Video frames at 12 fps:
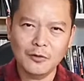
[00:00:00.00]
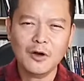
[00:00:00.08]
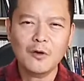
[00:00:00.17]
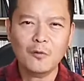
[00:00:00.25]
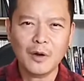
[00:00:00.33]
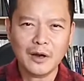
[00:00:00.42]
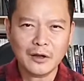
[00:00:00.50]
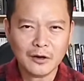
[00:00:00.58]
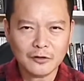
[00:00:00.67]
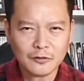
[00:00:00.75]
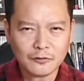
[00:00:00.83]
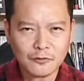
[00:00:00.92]
you. When they
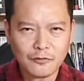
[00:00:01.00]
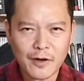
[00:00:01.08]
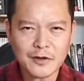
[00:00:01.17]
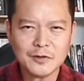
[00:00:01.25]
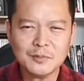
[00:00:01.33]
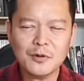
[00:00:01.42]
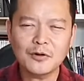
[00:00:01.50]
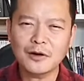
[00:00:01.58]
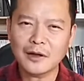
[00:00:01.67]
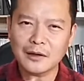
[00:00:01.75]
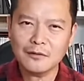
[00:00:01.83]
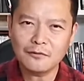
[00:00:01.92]
go to Facebook,
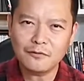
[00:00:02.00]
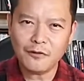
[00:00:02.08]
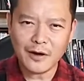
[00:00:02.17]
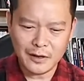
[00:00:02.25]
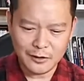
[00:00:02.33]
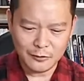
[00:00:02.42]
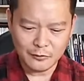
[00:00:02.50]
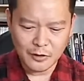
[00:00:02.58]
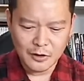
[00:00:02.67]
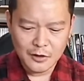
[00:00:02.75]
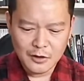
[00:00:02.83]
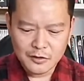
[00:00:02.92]
they can find you.
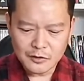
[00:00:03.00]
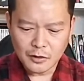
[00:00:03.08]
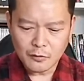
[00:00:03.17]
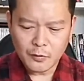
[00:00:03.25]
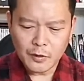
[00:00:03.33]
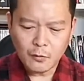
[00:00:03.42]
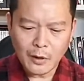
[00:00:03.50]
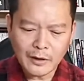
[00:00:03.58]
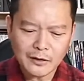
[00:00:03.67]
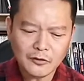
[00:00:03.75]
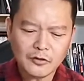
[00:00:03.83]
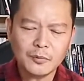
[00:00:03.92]
So we
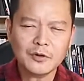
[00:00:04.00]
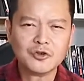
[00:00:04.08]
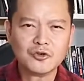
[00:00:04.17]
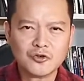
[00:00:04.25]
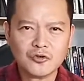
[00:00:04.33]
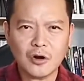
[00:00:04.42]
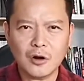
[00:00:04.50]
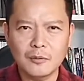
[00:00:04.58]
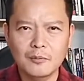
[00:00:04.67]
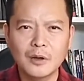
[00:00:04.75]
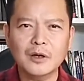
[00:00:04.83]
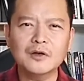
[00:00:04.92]
want you to be
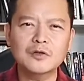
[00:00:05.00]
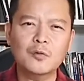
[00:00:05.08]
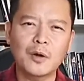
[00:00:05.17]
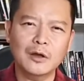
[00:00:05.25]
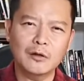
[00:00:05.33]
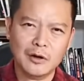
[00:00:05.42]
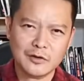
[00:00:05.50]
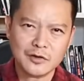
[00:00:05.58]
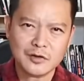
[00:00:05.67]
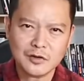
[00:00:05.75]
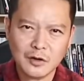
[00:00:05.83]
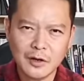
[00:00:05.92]
strong, because when you are
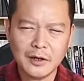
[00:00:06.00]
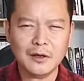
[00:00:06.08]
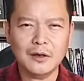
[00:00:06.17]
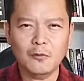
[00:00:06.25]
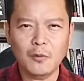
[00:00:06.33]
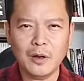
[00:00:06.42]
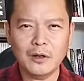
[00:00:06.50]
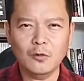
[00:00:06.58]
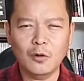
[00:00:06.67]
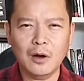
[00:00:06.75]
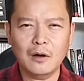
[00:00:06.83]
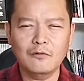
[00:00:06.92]
solid, when
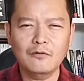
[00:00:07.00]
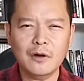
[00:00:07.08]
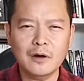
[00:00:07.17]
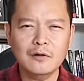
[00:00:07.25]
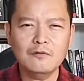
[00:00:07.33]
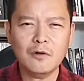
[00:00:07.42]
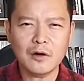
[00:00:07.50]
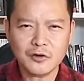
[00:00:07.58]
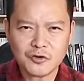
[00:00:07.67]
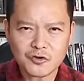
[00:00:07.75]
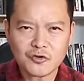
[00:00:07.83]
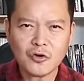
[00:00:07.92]
you are very
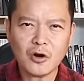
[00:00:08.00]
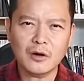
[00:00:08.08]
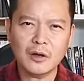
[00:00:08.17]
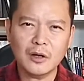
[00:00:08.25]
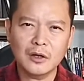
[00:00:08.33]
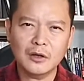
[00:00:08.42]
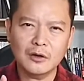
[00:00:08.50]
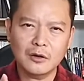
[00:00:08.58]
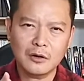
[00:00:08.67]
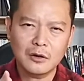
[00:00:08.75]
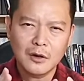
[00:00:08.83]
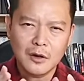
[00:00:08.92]
strong in
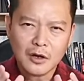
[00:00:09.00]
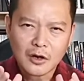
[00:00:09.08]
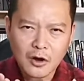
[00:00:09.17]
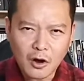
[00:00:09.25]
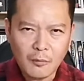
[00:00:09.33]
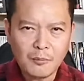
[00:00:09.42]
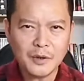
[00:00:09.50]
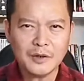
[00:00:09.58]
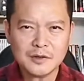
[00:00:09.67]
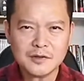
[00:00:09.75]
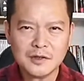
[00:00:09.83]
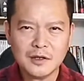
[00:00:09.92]
your
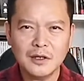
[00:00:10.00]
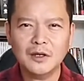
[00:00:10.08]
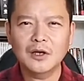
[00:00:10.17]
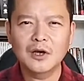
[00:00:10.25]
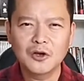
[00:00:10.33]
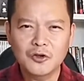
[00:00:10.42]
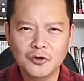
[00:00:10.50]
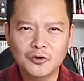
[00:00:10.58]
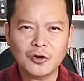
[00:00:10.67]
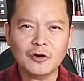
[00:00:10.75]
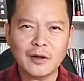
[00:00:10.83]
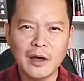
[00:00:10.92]
competency, you
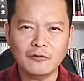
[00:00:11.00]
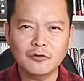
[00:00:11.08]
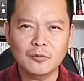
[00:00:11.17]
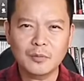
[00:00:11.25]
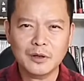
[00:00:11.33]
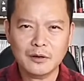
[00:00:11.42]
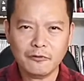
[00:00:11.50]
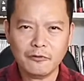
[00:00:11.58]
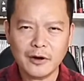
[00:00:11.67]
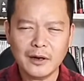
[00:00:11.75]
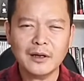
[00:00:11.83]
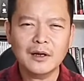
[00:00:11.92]
don't have to be
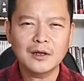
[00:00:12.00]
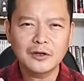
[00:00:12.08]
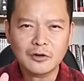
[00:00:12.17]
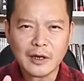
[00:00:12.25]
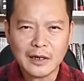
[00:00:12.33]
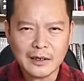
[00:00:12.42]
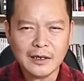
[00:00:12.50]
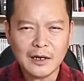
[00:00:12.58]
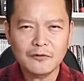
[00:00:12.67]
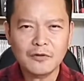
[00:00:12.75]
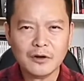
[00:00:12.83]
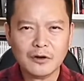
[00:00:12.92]
afraid. You can
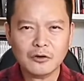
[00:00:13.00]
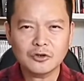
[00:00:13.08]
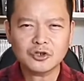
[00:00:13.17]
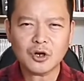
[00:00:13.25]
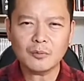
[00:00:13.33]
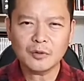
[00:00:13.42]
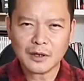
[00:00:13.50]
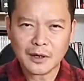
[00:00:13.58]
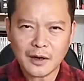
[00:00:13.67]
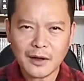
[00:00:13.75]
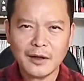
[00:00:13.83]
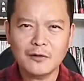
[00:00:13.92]
deliver a good job. The
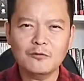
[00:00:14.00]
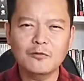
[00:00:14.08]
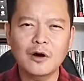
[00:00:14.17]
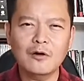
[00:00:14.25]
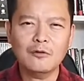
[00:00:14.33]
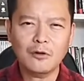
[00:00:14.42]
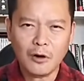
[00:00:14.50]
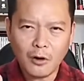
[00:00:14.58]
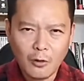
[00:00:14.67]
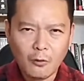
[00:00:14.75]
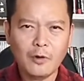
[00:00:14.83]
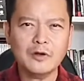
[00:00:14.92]
client will
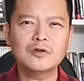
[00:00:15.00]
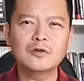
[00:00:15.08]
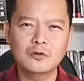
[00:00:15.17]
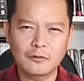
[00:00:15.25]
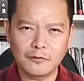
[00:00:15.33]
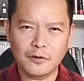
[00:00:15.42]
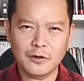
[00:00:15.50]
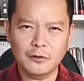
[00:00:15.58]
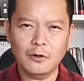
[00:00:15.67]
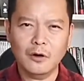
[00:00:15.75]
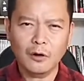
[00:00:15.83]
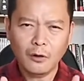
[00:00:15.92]
always look for
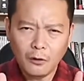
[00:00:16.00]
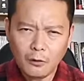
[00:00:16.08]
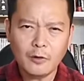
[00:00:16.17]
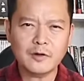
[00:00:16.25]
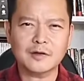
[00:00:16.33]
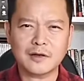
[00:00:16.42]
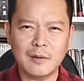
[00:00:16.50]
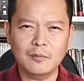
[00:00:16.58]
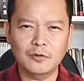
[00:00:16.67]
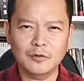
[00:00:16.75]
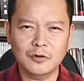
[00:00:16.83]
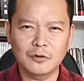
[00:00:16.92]
you, always
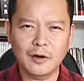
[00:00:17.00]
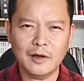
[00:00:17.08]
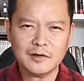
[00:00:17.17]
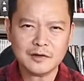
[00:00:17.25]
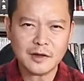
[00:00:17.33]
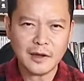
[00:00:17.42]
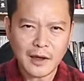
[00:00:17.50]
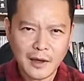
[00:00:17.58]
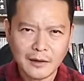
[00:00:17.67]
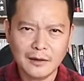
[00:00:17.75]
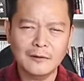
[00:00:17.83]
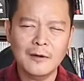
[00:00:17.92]
come to you and say,
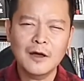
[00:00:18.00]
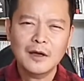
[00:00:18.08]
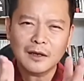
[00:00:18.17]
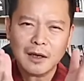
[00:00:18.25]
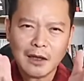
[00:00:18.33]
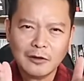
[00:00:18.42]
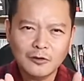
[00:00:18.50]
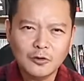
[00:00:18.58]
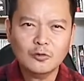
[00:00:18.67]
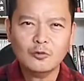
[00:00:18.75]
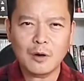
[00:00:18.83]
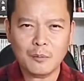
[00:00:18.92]
hey, can you
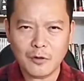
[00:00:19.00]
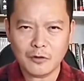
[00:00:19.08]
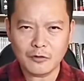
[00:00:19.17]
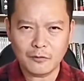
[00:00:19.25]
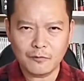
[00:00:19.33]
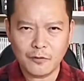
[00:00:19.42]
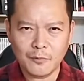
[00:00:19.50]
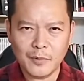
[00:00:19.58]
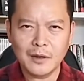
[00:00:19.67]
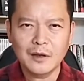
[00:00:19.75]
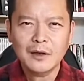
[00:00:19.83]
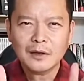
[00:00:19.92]
do one more group for
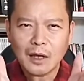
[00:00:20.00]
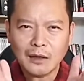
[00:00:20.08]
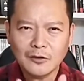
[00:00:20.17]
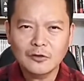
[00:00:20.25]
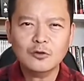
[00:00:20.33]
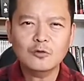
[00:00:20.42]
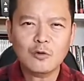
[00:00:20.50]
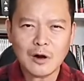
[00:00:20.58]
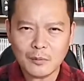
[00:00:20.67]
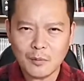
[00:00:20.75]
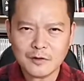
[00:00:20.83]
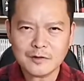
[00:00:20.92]
me? Can you do
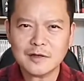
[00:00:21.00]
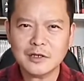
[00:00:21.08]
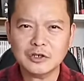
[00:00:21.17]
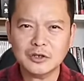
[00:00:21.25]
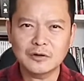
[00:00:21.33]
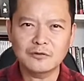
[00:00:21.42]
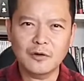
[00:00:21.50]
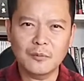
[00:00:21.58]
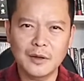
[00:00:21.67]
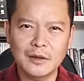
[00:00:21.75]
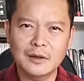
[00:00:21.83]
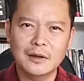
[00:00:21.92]
one more session for
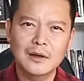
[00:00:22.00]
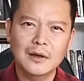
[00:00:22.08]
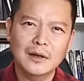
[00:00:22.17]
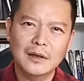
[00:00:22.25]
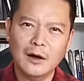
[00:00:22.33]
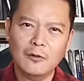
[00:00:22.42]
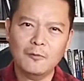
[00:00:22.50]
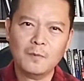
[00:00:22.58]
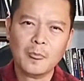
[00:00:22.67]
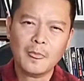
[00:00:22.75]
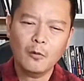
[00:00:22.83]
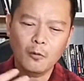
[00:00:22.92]
me? Now,
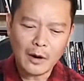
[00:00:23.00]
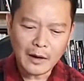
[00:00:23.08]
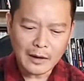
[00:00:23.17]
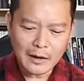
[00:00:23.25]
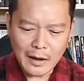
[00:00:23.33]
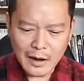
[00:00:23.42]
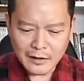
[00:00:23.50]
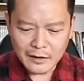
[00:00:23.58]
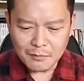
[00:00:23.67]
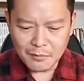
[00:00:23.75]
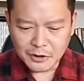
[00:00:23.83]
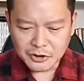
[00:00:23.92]
what are
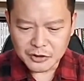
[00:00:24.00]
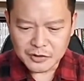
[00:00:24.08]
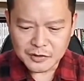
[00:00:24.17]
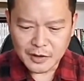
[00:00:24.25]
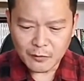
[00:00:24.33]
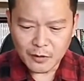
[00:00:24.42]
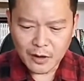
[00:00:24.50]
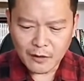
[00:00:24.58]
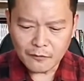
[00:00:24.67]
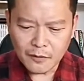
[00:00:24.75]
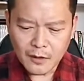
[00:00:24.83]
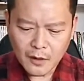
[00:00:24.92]
other missions that we
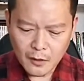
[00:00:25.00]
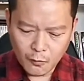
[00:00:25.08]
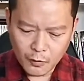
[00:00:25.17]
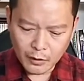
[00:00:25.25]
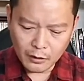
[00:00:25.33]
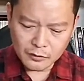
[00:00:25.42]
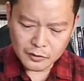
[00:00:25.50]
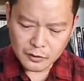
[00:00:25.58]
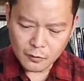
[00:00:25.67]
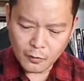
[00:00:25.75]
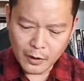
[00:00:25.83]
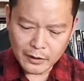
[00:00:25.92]
have? We also
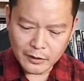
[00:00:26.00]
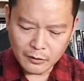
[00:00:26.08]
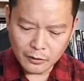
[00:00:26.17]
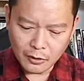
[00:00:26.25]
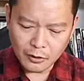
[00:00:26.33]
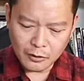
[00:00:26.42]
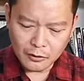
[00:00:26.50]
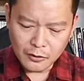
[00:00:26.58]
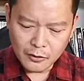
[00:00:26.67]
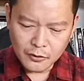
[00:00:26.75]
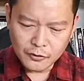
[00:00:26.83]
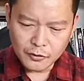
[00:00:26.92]
want you
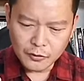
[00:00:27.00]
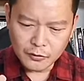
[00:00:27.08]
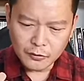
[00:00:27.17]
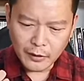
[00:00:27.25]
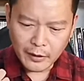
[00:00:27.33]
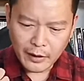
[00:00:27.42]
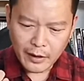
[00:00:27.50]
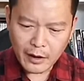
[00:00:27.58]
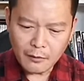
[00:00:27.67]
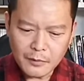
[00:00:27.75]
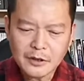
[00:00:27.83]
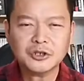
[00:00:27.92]
all to
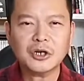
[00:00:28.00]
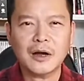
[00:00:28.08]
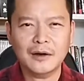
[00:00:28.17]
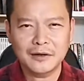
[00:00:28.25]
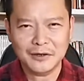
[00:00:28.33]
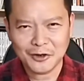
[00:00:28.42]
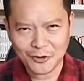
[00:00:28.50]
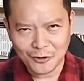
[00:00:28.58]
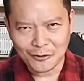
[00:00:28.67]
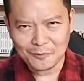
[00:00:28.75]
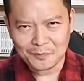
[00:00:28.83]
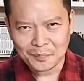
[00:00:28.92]
help each other
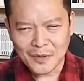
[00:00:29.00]
grow,